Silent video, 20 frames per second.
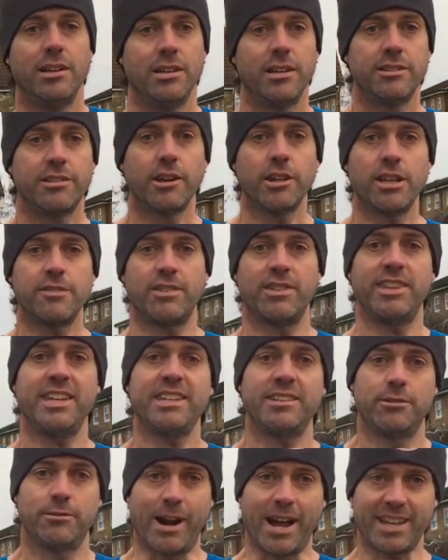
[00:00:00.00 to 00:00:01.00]
you don't even
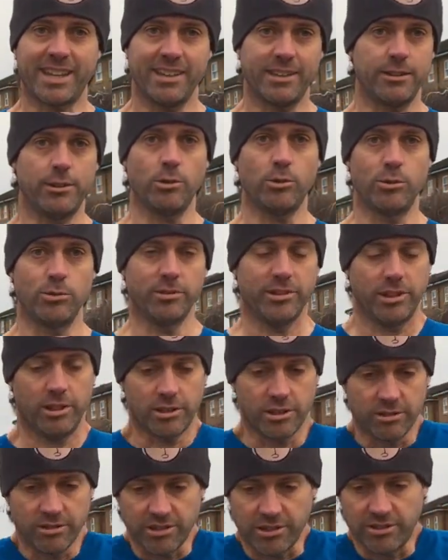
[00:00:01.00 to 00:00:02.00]
need a racket at all. You
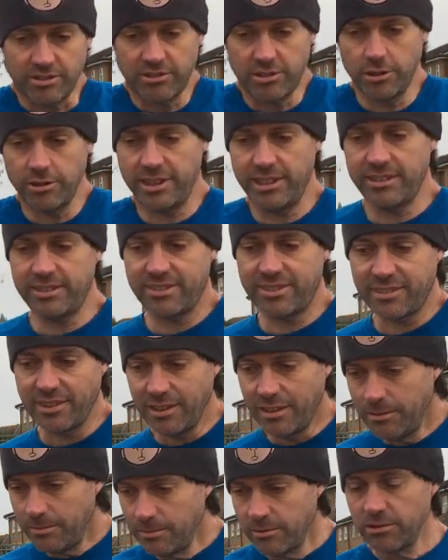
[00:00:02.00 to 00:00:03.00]
can just do these
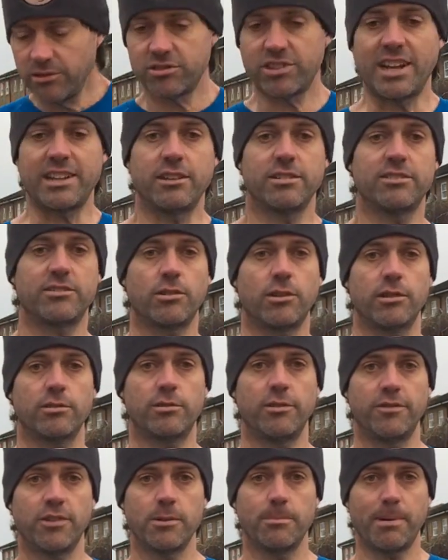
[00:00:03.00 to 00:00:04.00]
shadow
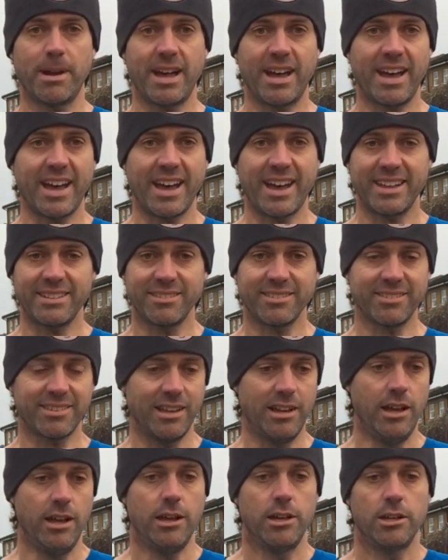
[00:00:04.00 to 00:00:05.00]
strokes with your bare hands.
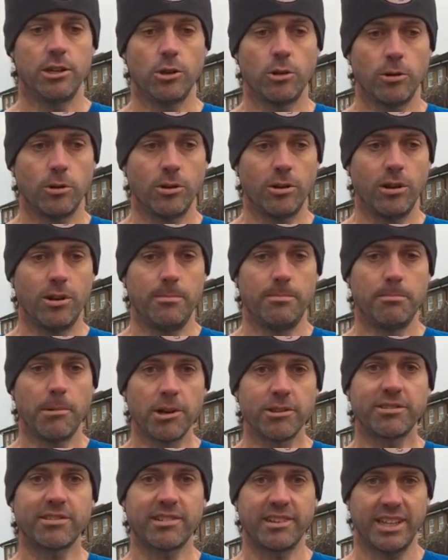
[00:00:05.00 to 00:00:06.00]
You're
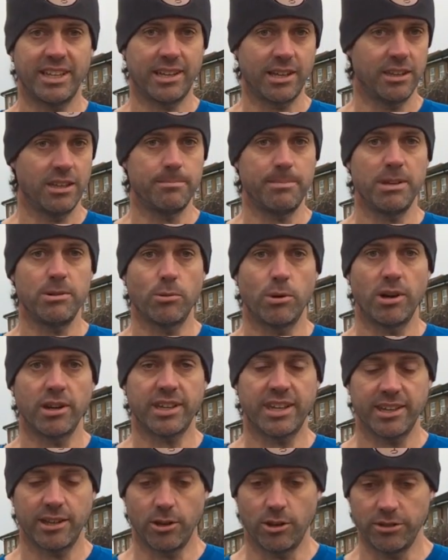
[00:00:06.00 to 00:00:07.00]
mostly going to be
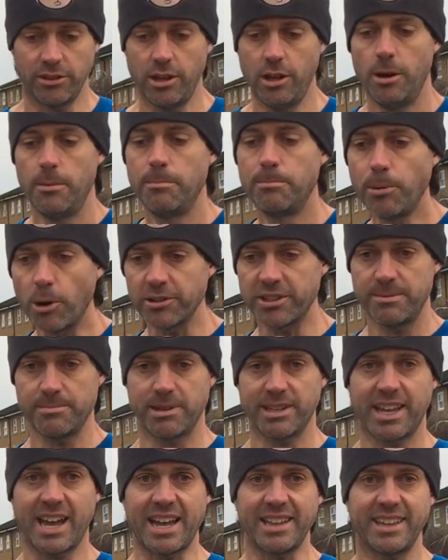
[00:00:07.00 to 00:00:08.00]
working on body
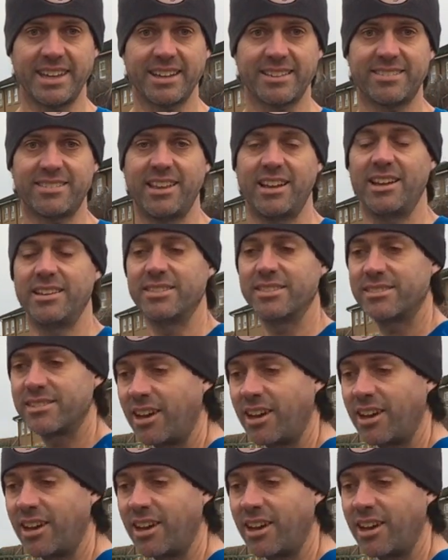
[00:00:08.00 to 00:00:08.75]
mechanics and